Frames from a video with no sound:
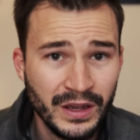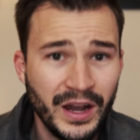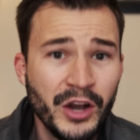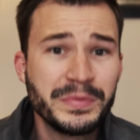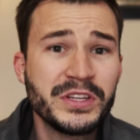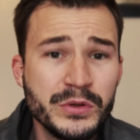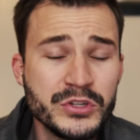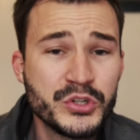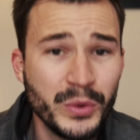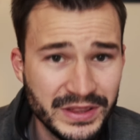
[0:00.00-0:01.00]
I hope that you
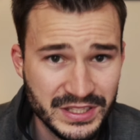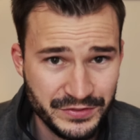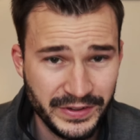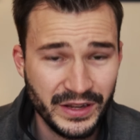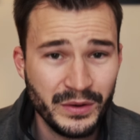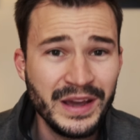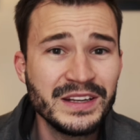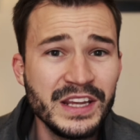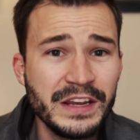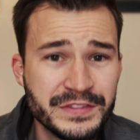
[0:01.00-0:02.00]
enjoyed this video,
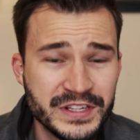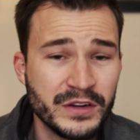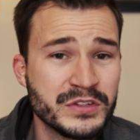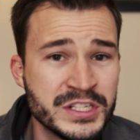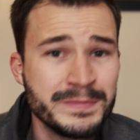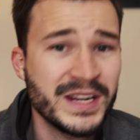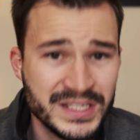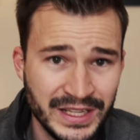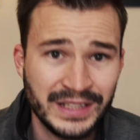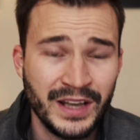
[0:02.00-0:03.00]
and if so,
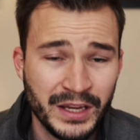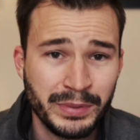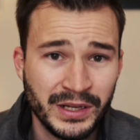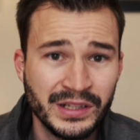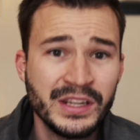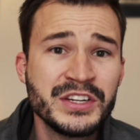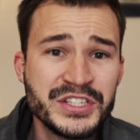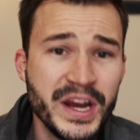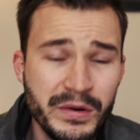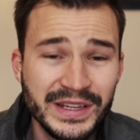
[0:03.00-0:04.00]
smash that like button,
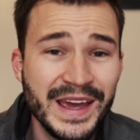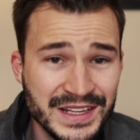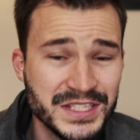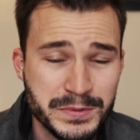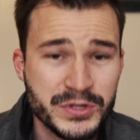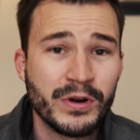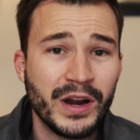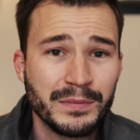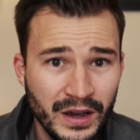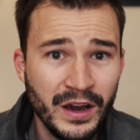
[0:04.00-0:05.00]
share it and
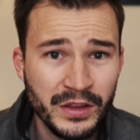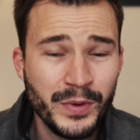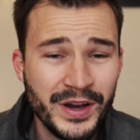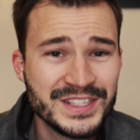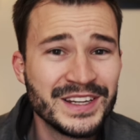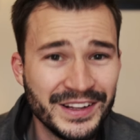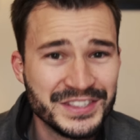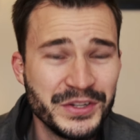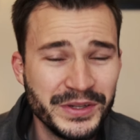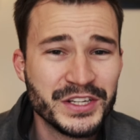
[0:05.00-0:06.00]
subscribe. Otherwise, I'll
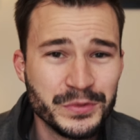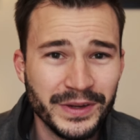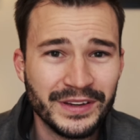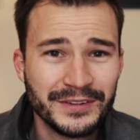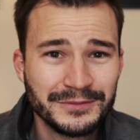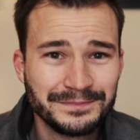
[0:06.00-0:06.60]
see you next week.